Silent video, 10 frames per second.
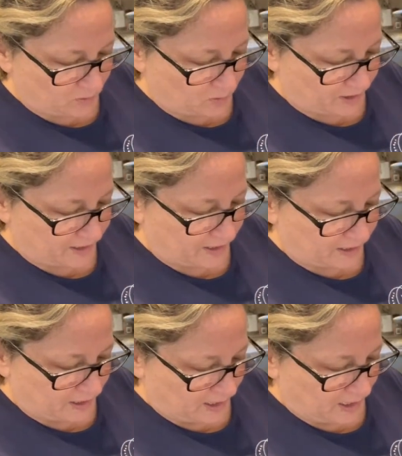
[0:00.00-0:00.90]
working,
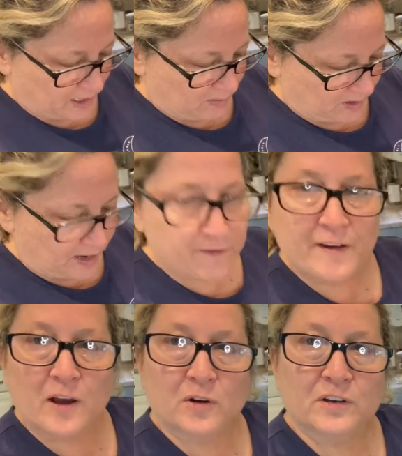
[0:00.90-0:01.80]
but I
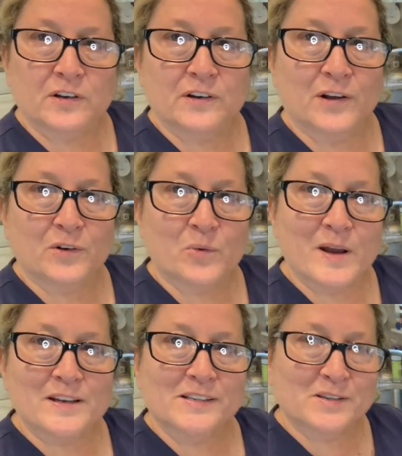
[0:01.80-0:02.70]
found other
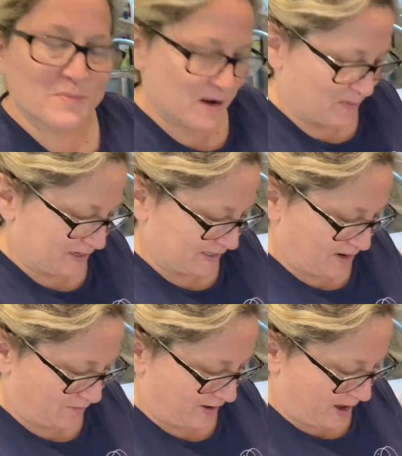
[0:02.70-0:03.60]
ways to make
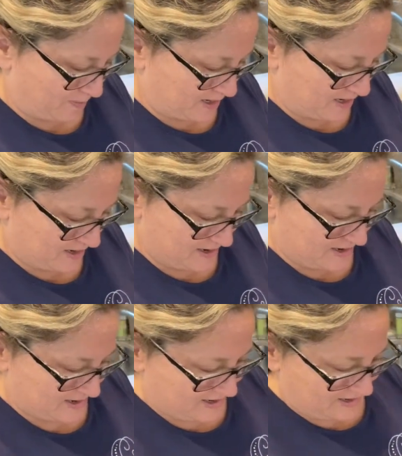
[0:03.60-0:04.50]
myself happy
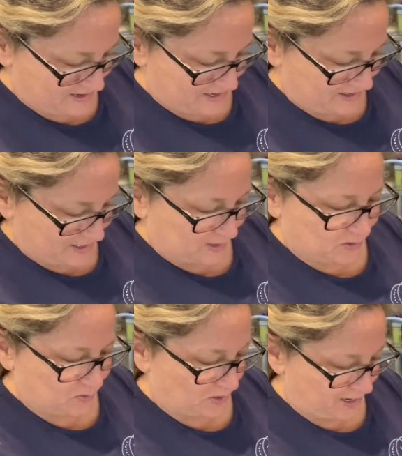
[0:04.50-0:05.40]
in this
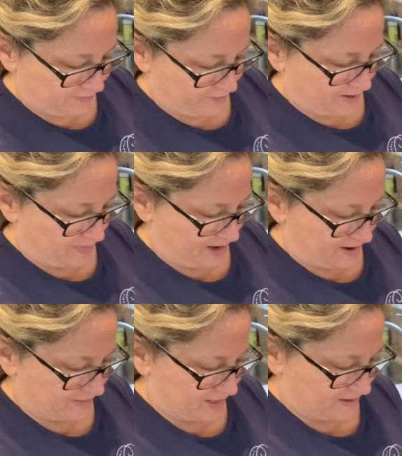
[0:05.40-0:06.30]
new life I'm
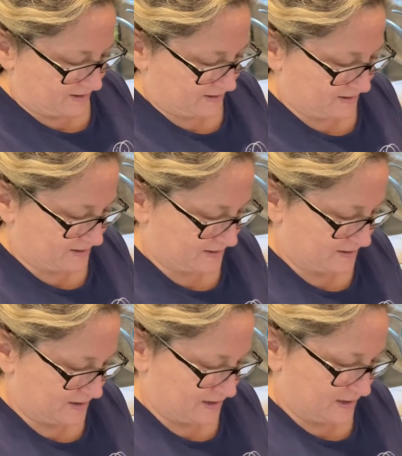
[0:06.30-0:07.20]
having.
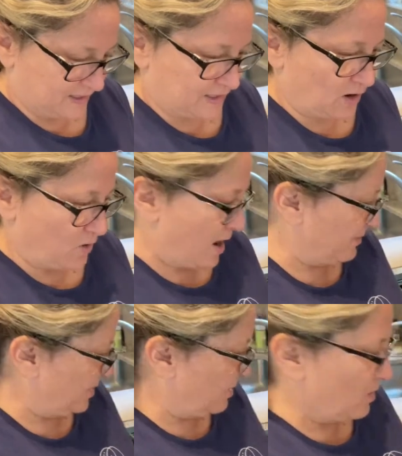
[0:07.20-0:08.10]
So I'm
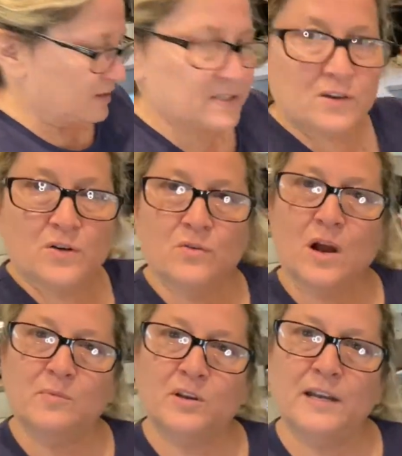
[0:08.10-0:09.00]

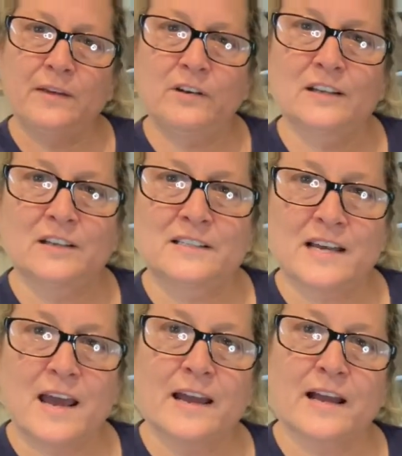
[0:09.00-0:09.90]
gonna give it a little
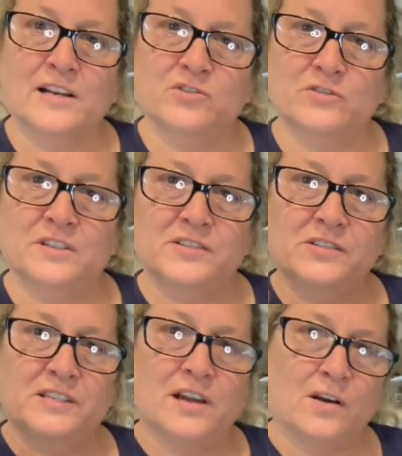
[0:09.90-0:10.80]
tang. This
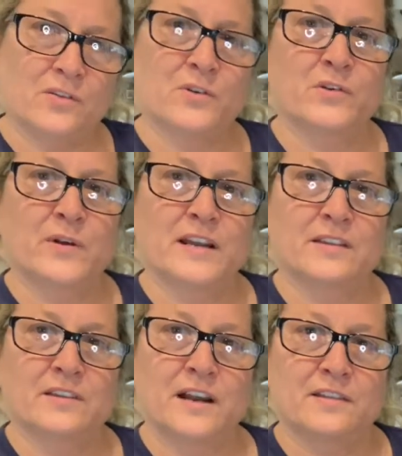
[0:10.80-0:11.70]
is the other
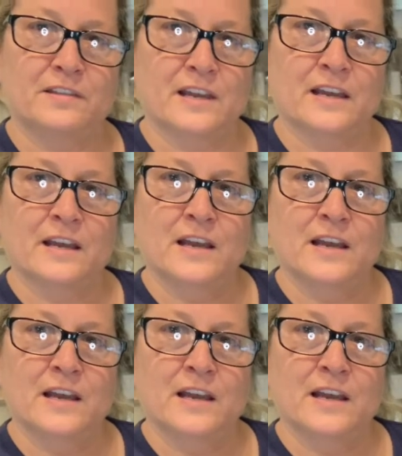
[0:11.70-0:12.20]
ingredient that I think